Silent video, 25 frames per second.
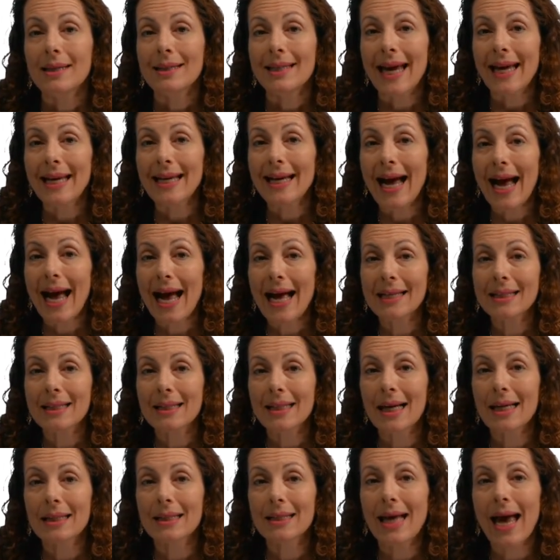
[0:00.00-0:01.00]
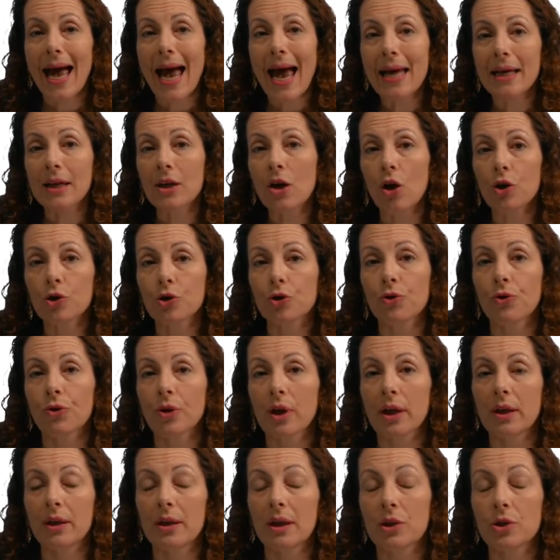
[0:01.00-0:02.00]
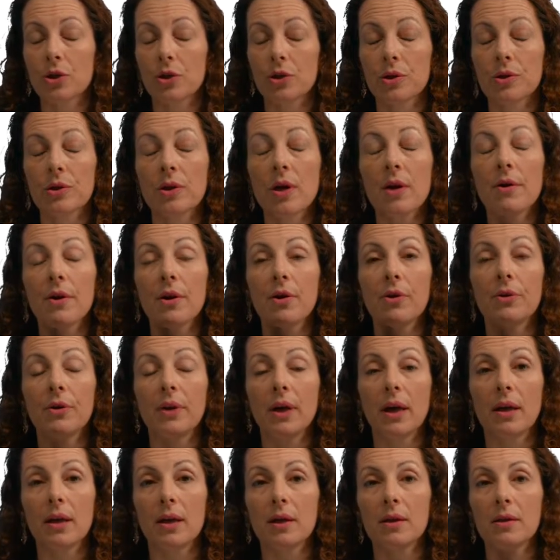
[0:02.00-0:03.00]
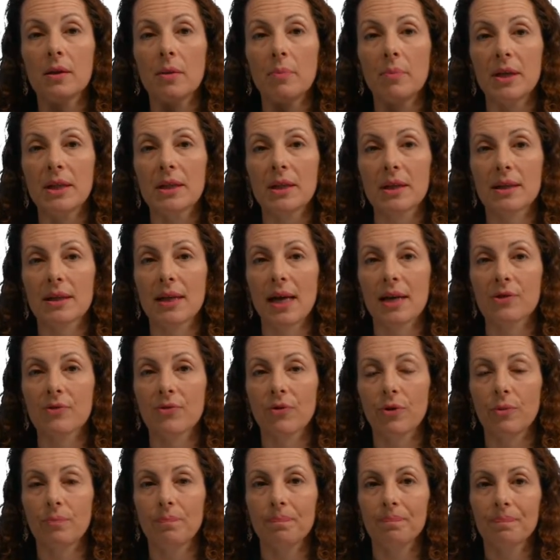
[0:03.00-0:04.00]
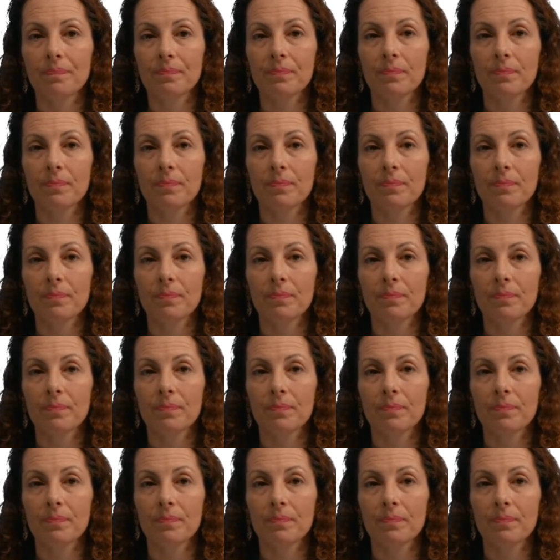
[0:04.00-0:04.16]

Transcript: data assets, and cultural conditions that are needed to be successful.